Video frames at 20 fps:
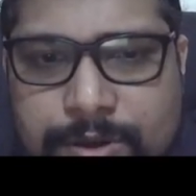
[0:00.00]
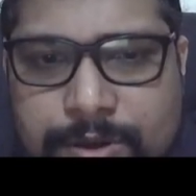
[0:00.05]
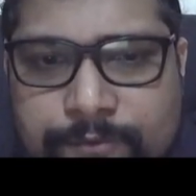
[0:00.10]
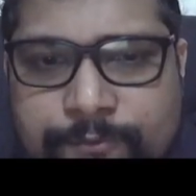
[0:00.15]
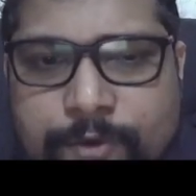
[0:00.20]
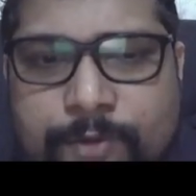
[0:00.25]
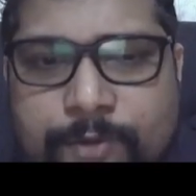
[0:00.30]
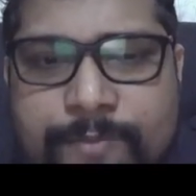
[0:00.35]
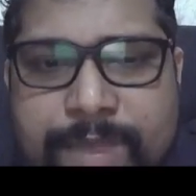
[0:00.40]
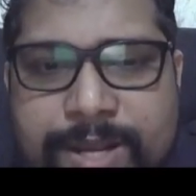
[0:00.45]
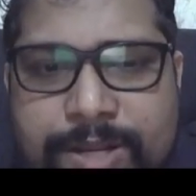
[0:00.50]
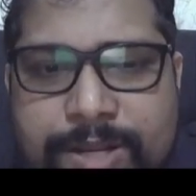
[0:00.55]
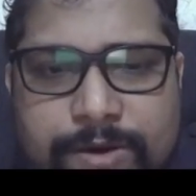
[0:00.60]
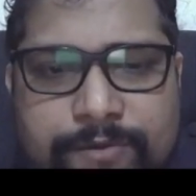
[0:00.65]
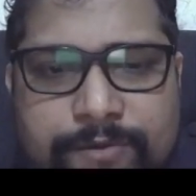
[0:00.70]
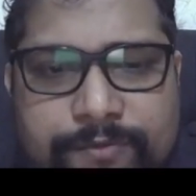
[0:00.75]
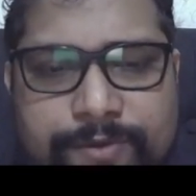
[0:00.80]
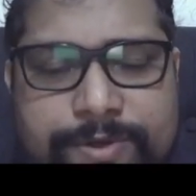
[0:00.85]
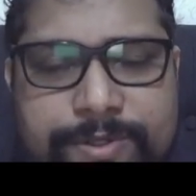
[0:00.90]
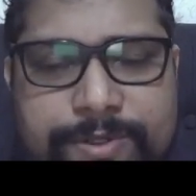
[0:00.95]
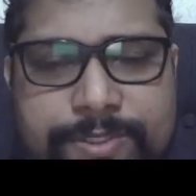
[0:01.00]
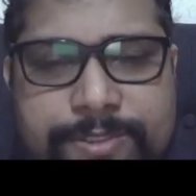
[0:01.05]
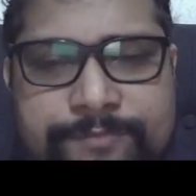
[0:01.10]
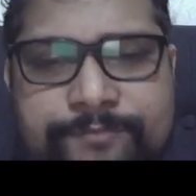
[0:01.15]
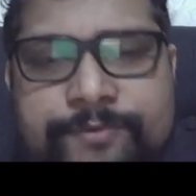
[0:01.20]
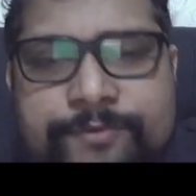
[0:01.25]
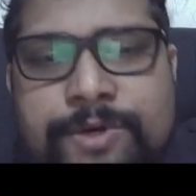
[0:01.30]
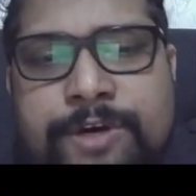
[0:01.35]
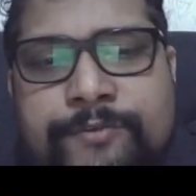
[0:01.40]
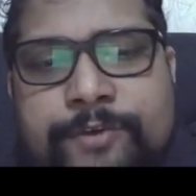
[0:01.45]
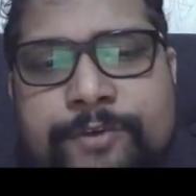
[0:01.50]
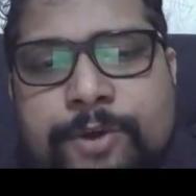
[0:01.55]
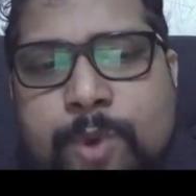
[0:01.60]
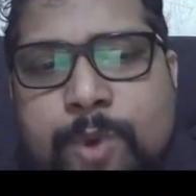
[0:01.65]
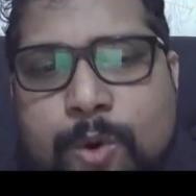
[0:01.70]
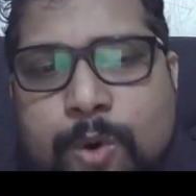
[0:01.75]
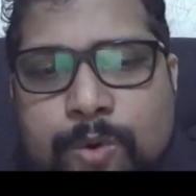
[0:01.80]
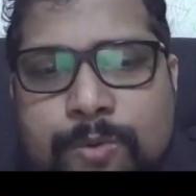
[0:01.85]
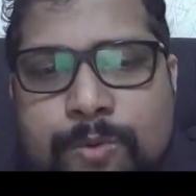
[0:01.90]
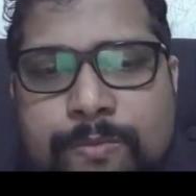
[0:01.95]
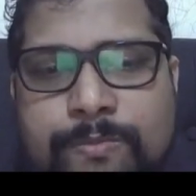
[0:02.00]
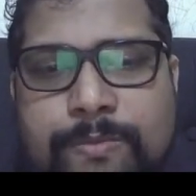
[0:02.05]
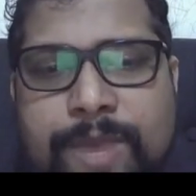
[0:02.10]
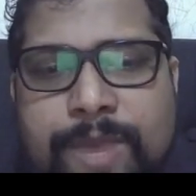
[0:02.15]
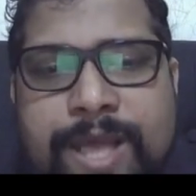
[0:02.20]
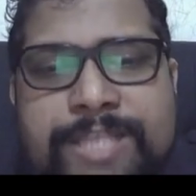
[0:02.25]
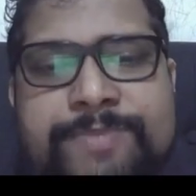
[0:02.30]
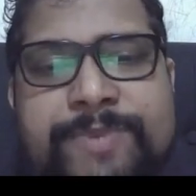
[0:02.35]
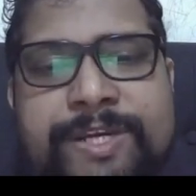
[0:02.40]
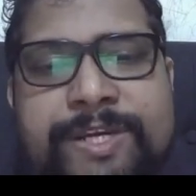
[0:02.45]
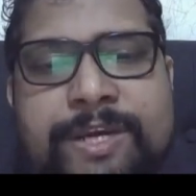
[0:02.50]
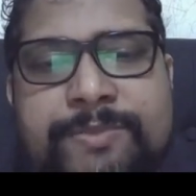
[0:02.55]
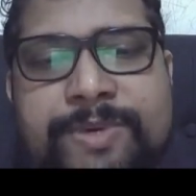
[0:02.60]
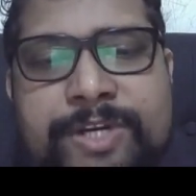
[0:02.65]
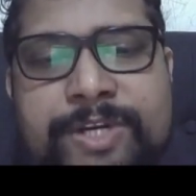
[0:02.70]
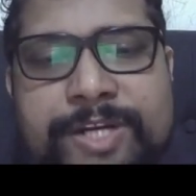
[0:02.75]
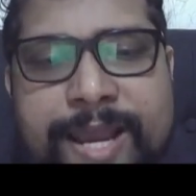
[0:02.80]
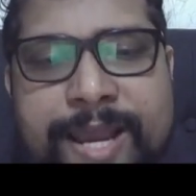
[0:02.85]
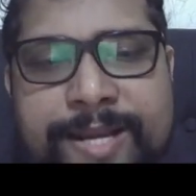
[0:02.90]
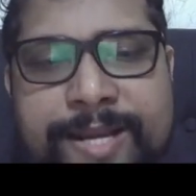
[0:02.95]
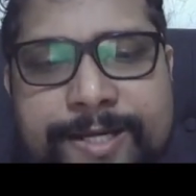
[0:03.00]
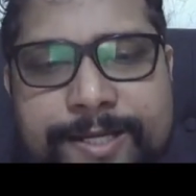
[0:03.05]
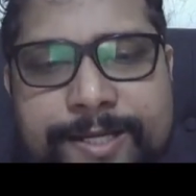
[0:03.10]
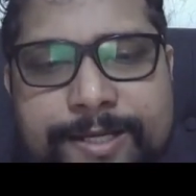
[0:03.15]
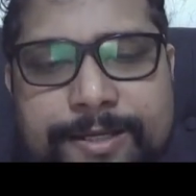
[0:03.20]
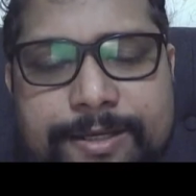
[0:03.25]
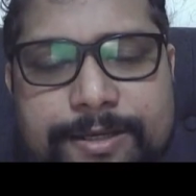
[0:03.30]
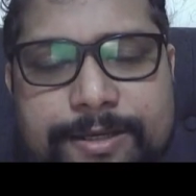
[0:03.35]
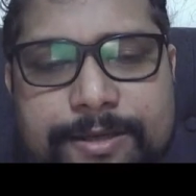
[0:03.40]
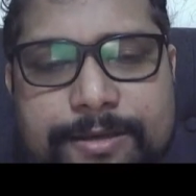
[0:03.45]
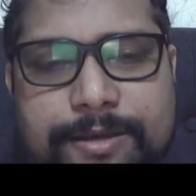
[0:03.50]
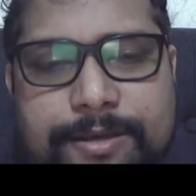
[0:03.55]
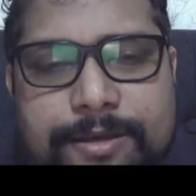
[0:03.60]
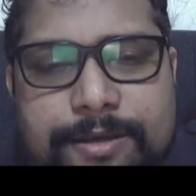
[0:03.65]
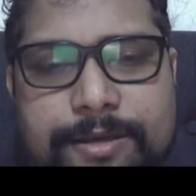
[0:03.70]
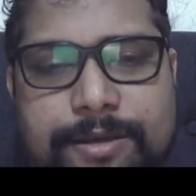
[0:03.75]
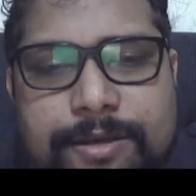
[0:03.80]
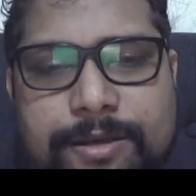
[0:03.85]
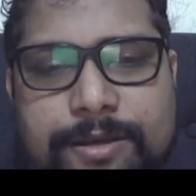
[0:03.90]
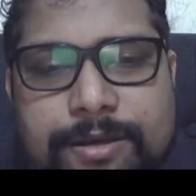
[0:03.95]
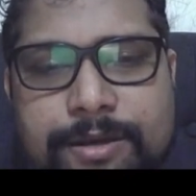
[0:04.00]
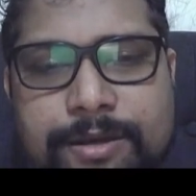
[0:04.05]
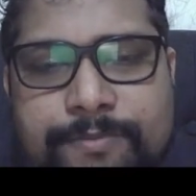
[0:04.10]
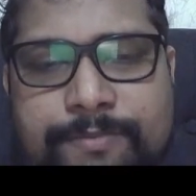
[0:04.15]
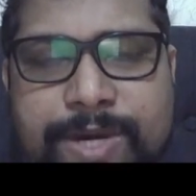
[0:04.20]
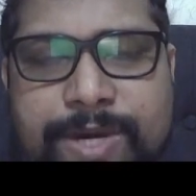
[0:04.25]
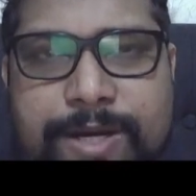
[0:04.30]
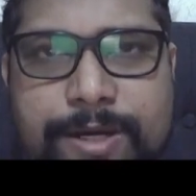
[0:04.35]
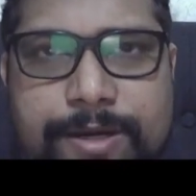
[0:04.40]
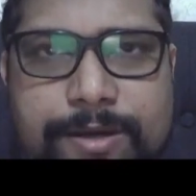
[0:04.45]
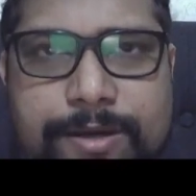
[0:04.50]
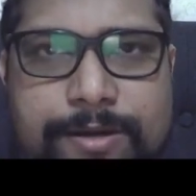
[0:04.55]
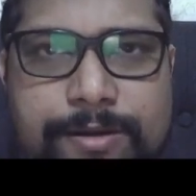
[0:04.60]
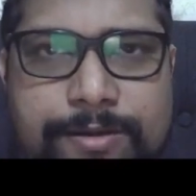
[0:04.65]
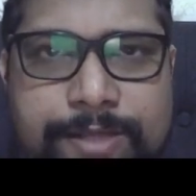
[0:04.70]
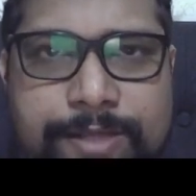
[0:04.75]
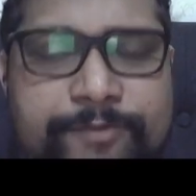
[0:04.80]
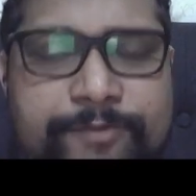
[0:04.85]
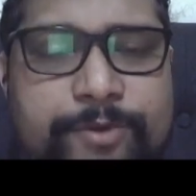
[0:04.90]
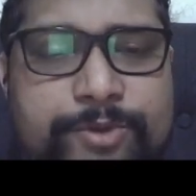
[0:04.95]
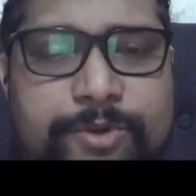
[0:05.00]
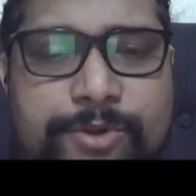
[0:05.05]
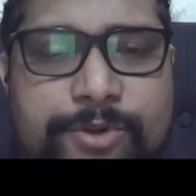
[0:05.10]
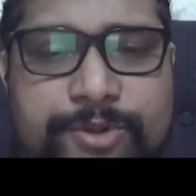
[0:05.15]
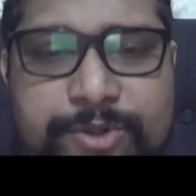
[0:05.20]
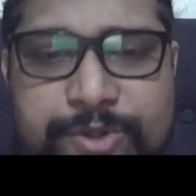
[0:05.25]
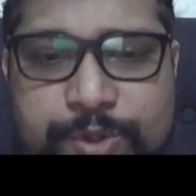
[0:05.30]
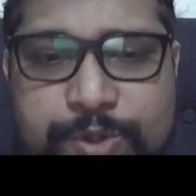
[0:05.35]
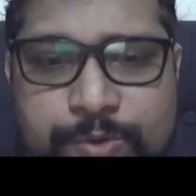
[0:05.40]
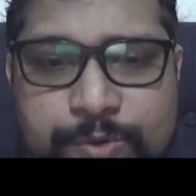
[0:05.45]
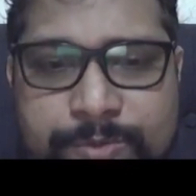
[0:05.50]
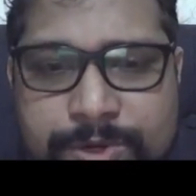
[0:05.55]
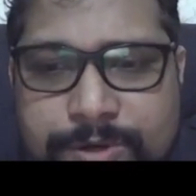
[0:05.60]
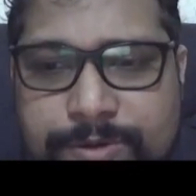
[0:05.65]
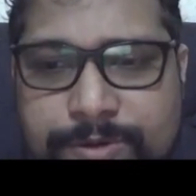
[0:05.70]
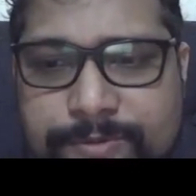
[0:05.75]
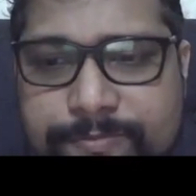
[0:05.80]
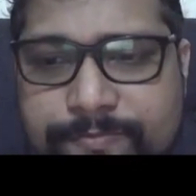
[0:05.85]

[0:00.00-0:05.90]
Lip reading: For many of us, work from home has become a reality. But there was also humor.